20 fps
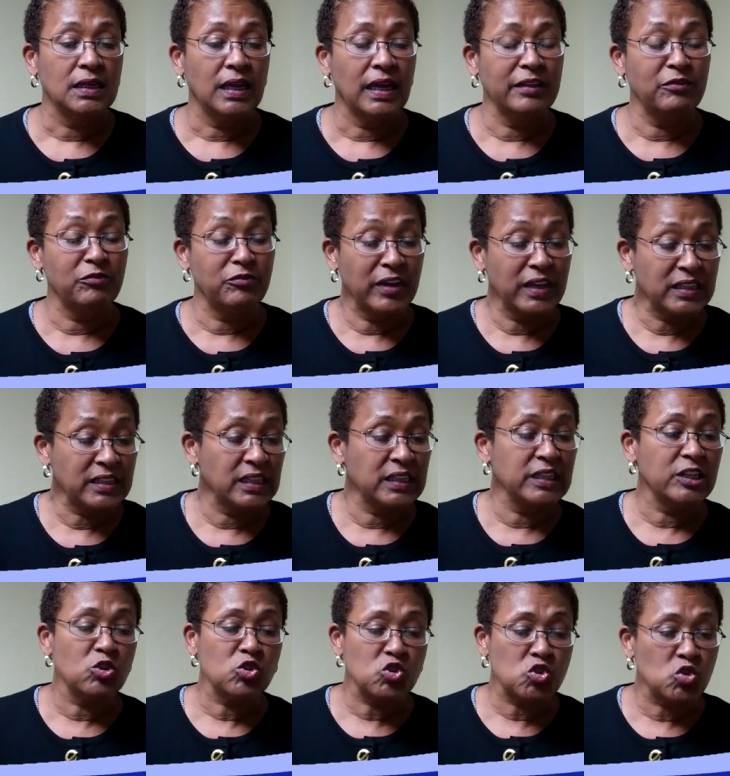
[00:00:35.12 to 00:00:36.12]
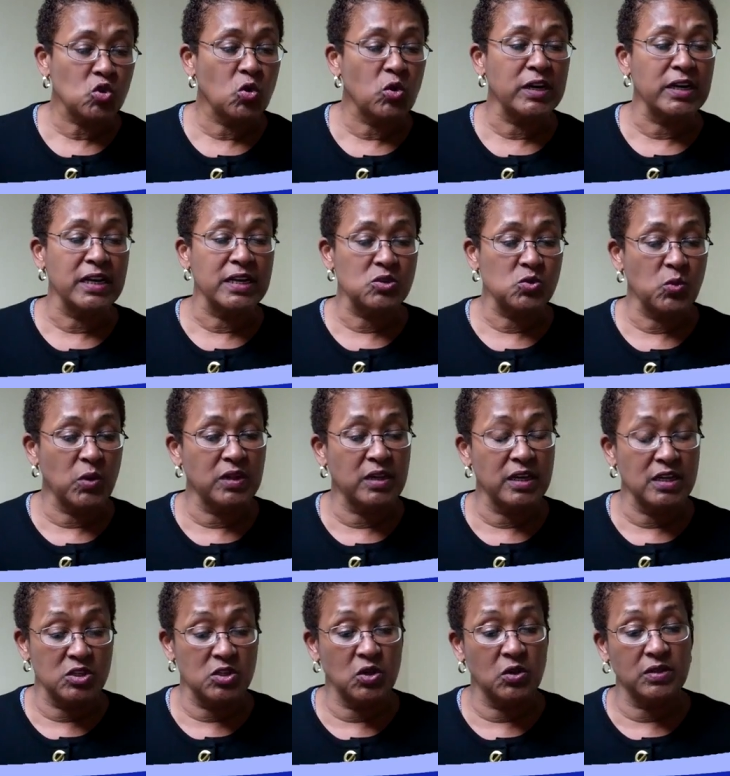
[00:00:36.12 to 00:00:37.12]
I felt a little soreness where
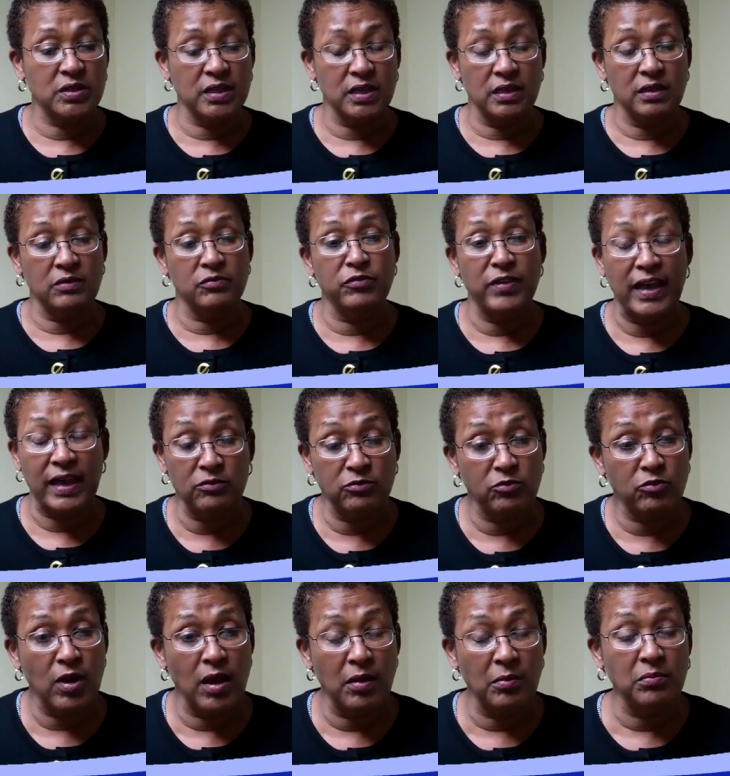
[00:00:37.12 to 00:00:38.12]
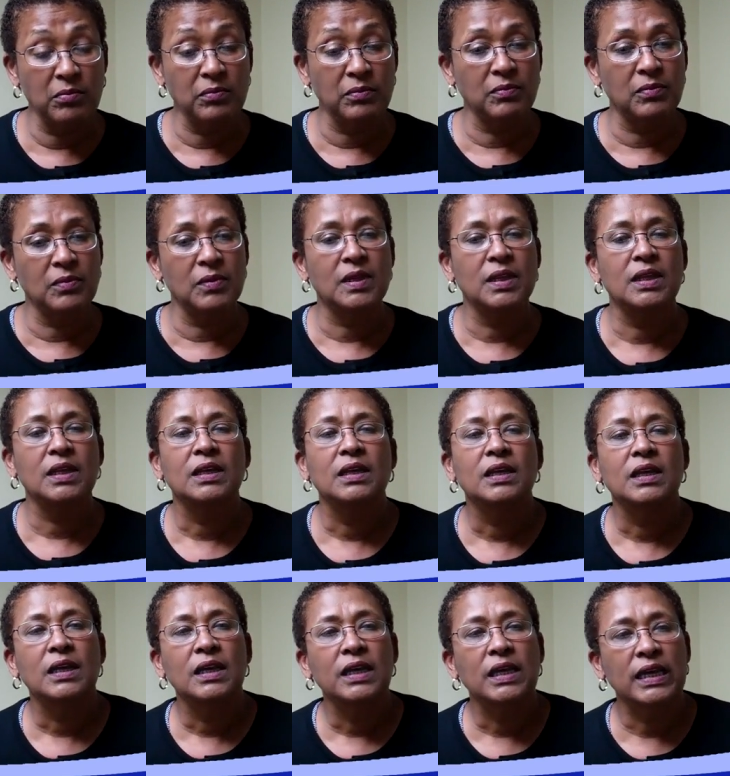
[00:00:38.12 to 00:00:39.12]
they took the fat from
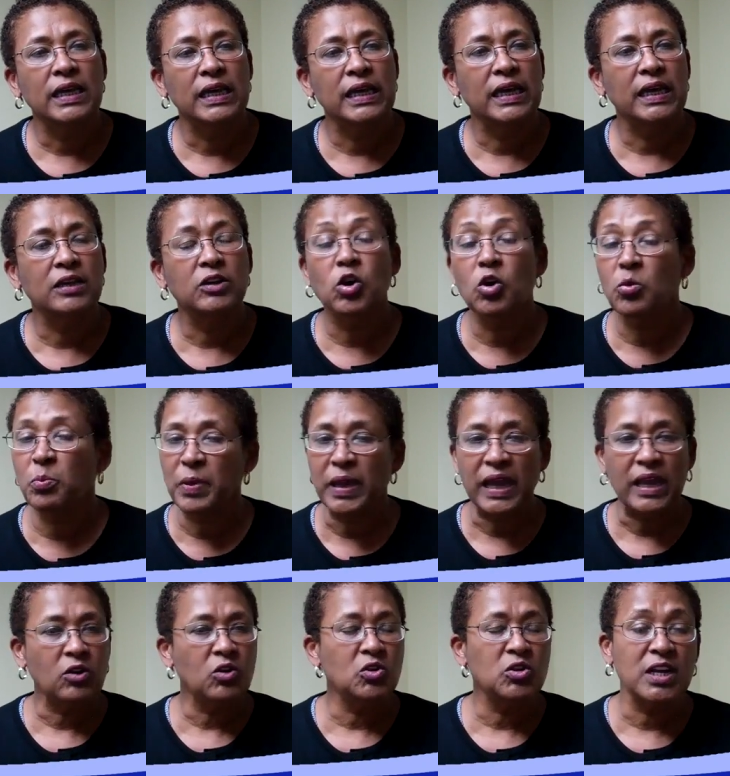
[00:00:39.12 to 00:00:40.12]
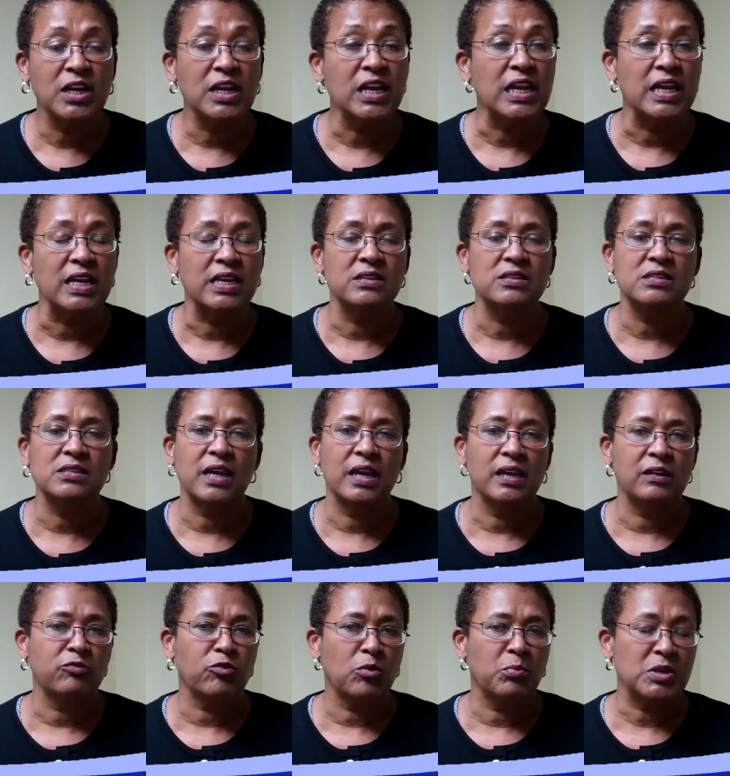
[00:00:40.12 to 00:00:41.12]
and no pain on the knees.
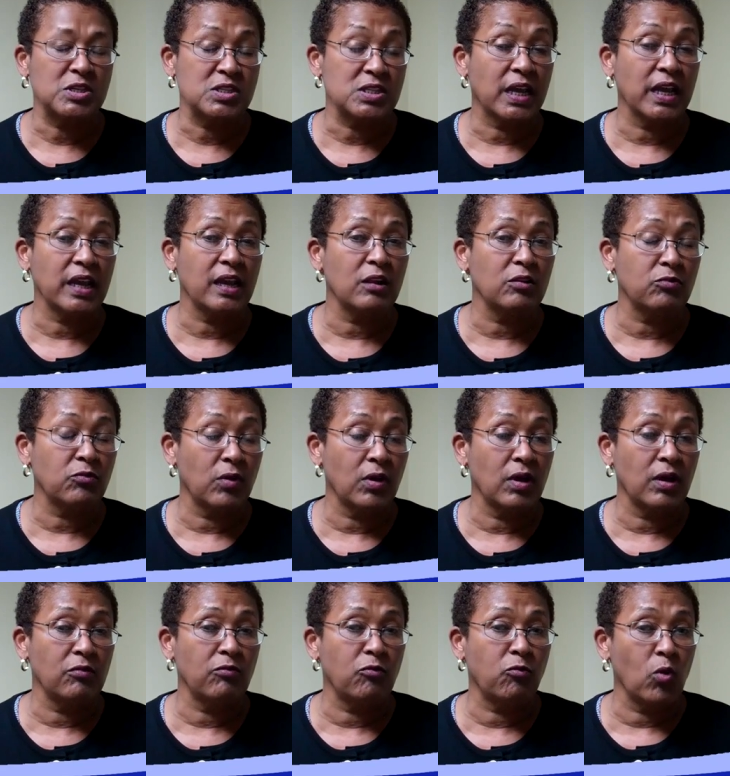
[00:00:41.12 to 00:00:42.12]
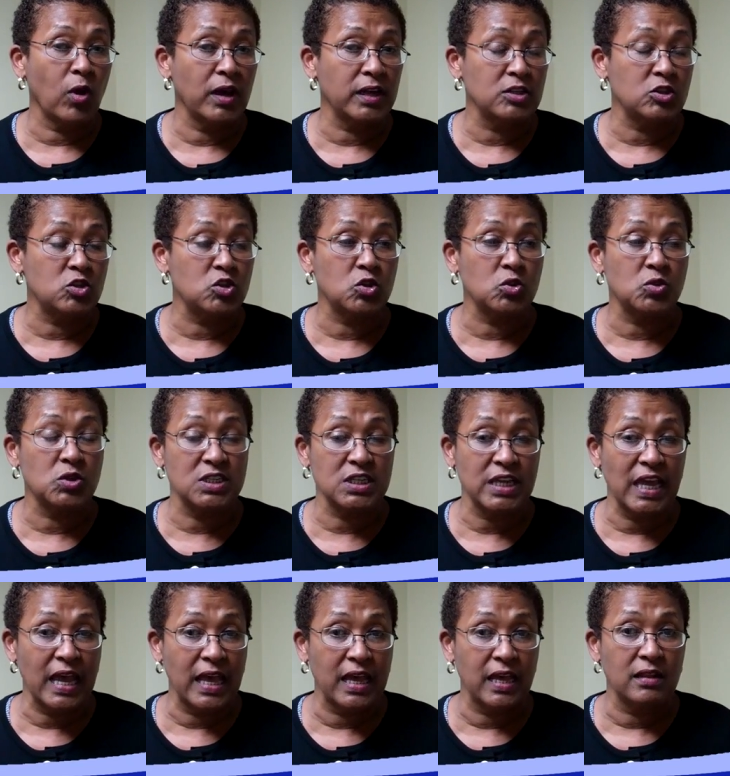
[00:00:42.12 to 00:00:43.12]
And from a scale of 1 to
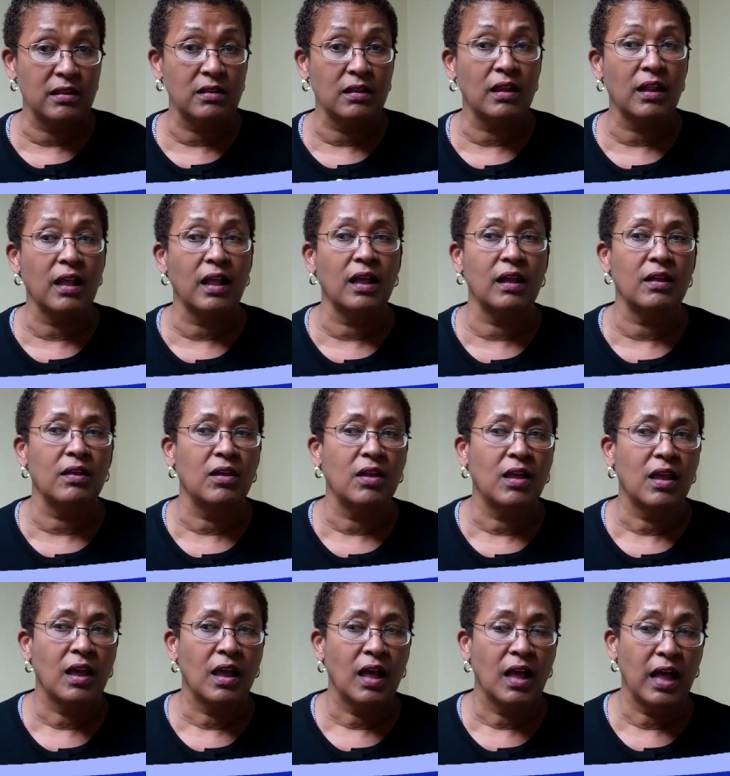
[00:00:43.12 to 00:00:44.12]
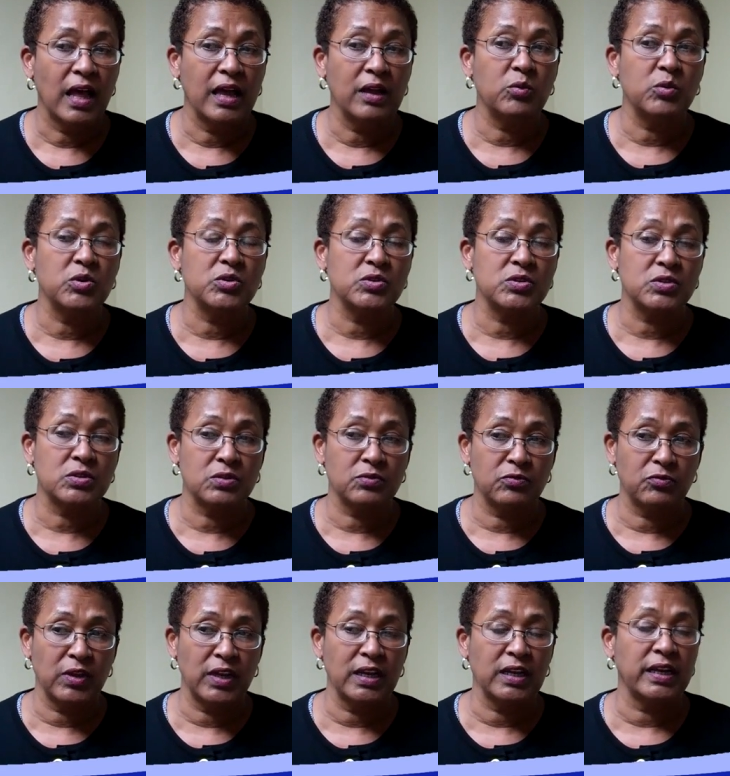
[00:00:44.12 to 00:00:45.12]
10, I was
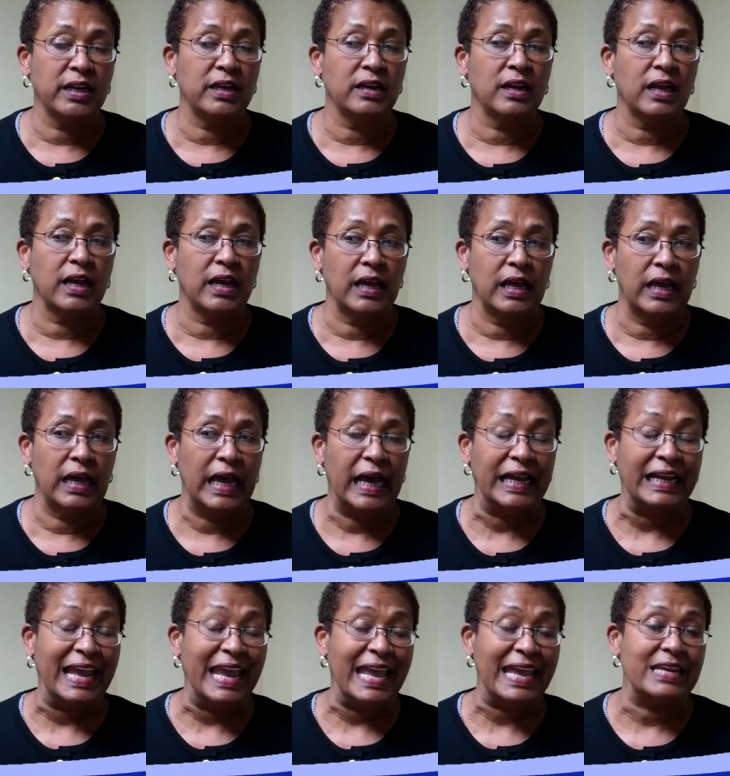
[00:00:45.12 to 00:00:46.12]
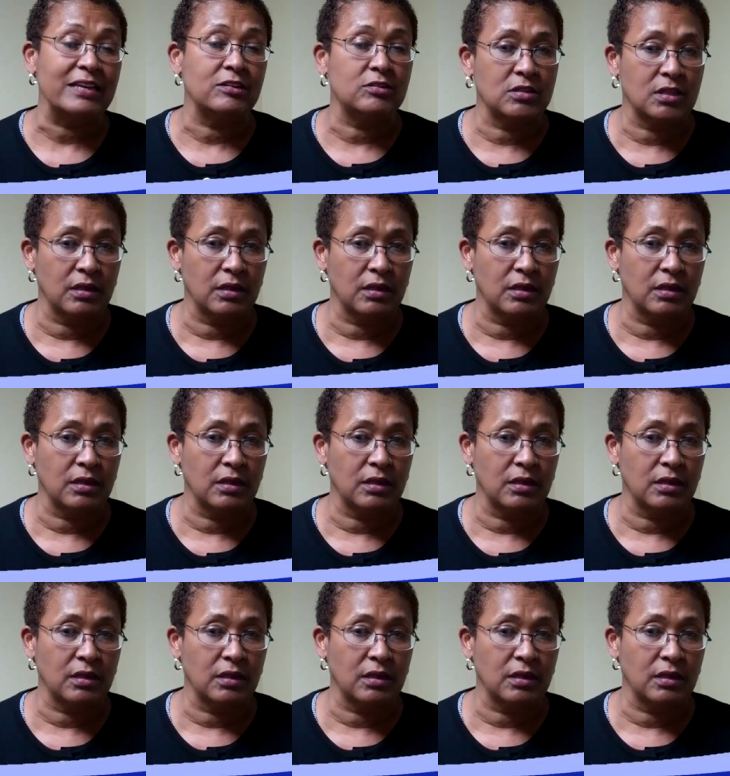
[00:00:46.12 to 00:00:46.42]
feeling an 8.